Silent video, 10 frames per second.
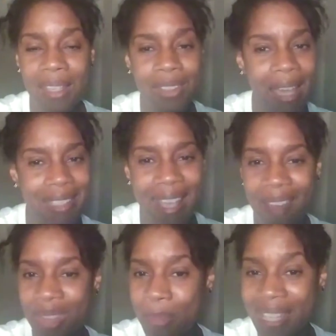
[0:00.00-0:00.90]
You guys, I
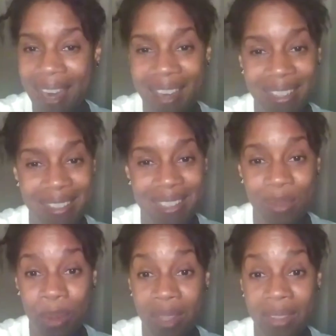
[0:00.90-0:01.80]
have to be
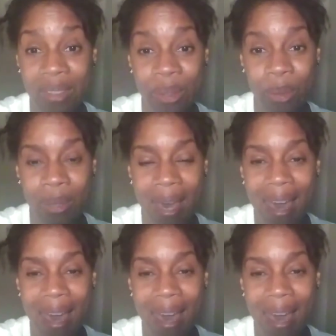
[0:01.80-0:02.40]
honest with you.